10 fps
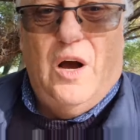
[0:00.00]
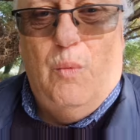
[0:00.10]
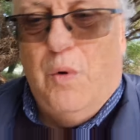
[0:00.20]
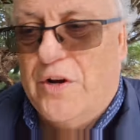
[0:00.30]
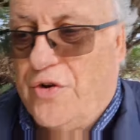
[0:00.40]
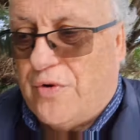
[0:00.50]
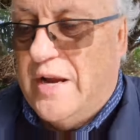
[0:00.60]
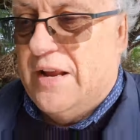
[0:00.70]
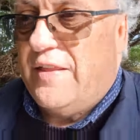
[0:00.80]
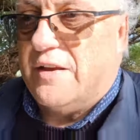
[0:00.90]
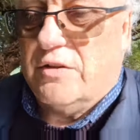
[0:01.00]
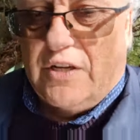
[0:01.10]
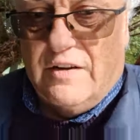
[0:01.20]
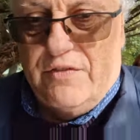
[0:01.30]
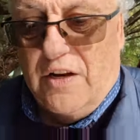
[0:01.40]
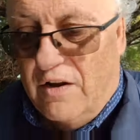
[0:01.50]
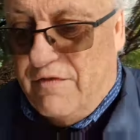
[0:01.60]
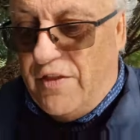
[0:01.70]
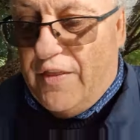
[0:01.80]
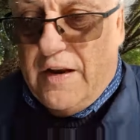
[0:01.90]
and wondering how they got to live the
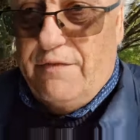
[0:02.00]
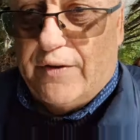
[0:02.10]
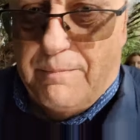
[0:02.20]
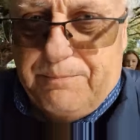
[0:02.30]
life that they're living.